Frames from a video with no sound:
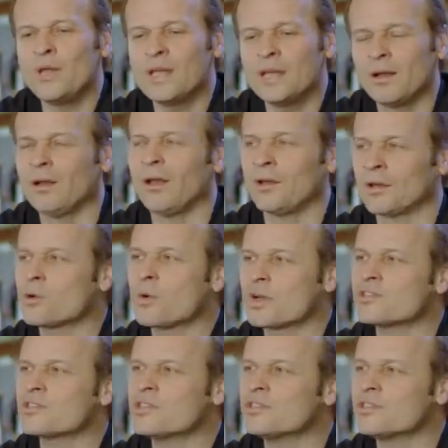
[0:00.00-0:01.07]
get a lot of
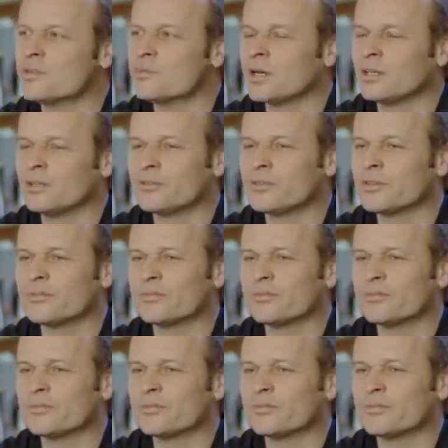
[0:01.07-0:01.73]
questions about uh,